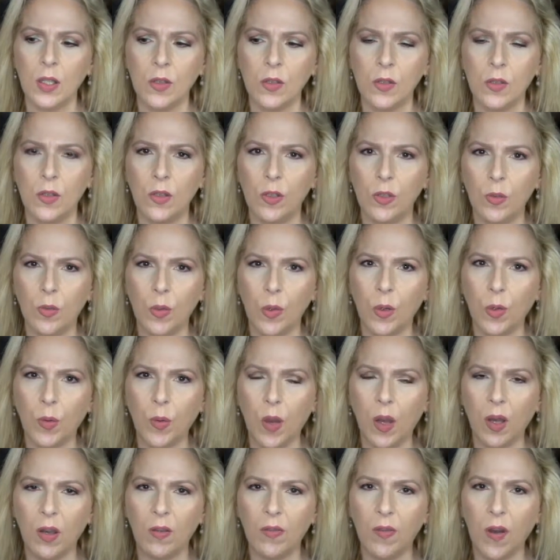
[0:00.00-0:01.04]
duo
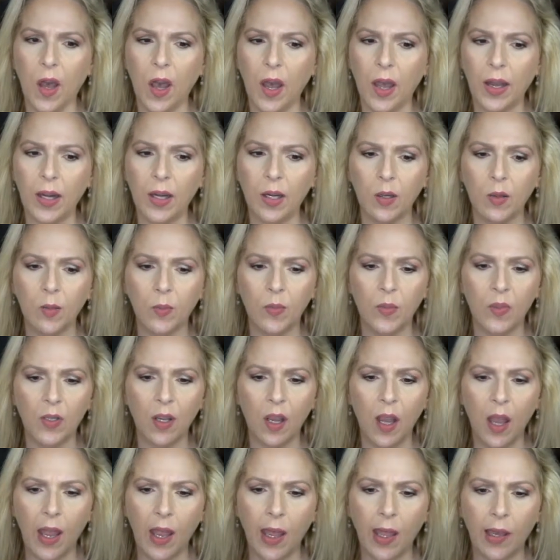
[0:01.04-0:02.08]
of items
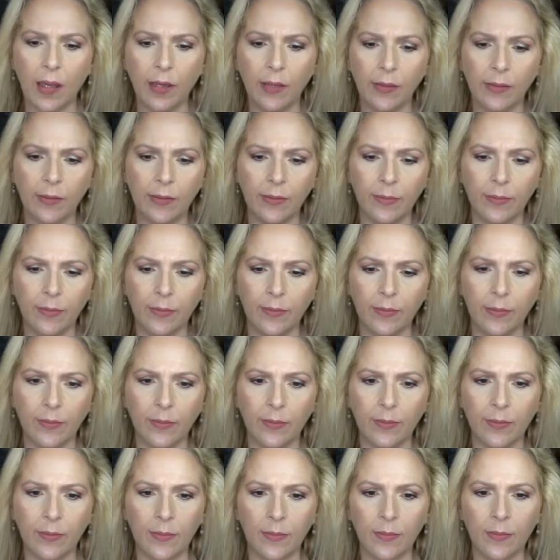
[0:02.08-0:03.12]
and
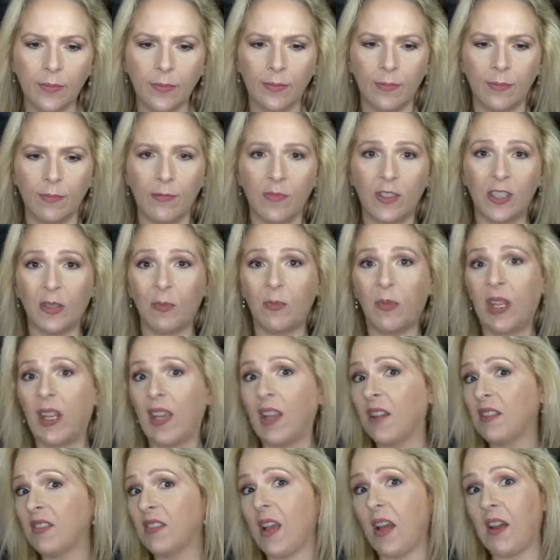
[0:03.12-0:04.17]
something
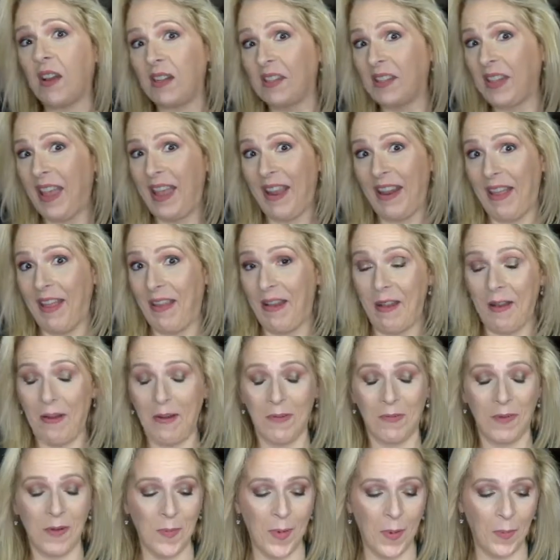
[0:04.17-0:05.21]
else. I
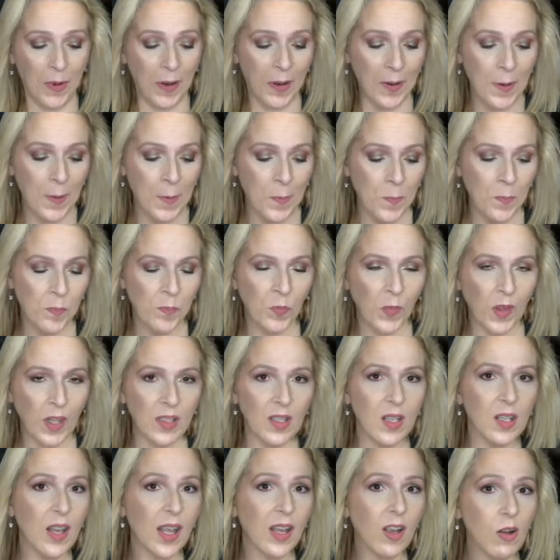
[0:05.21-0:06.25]
don't remember.
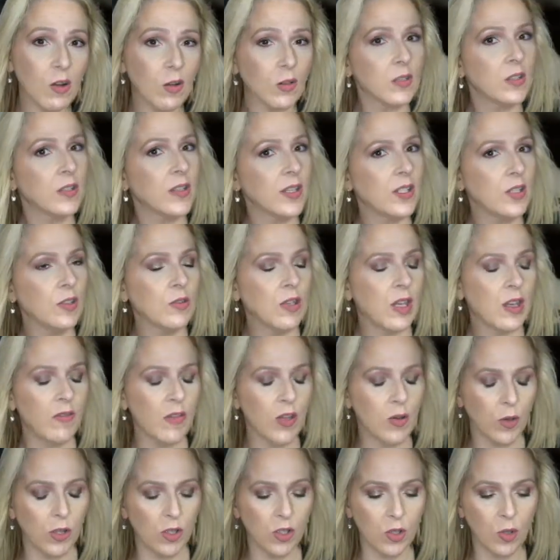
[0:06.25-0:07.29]
So in like Ulta, they do give
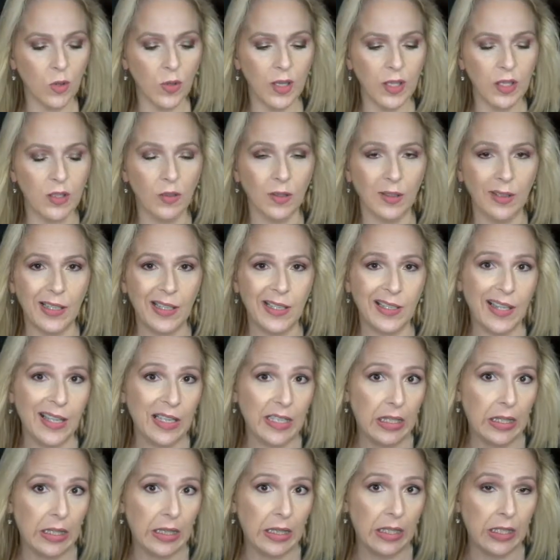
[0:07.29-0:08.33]
you a choice, or at least they
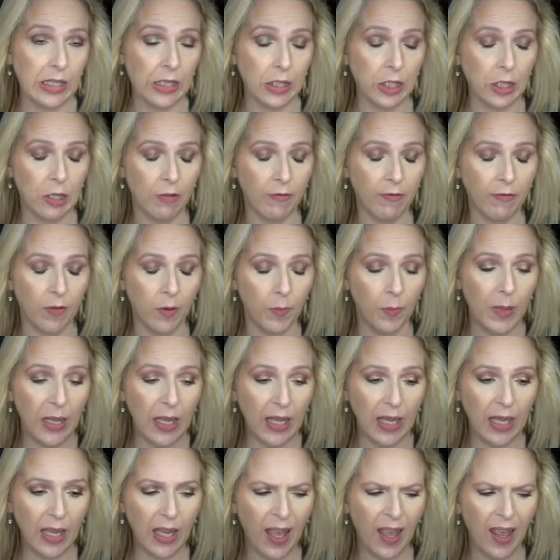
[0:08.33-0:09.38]
did this year for
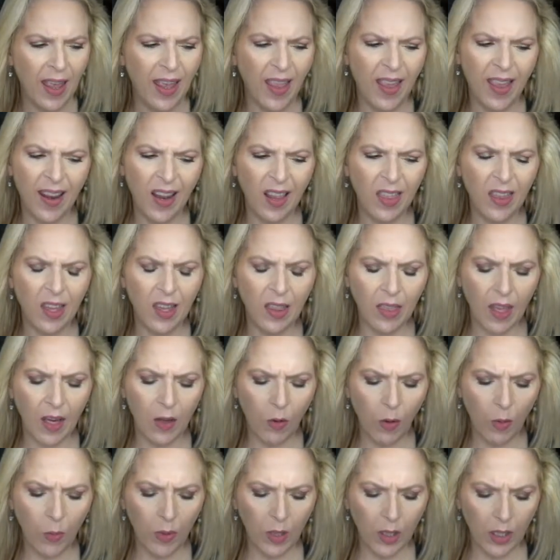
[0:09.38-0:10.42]
me. I think they
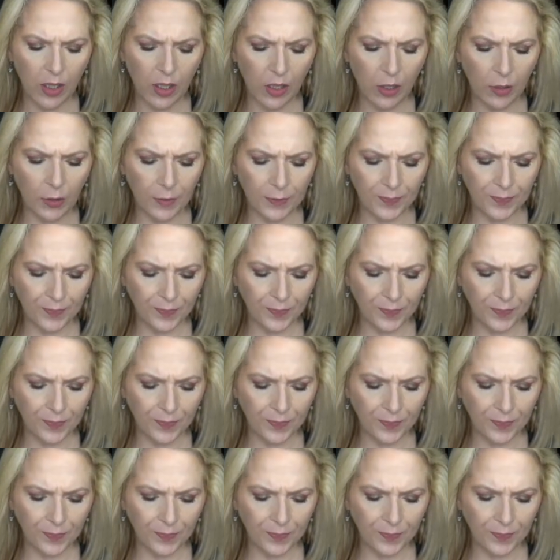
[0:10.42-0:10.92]
normally do.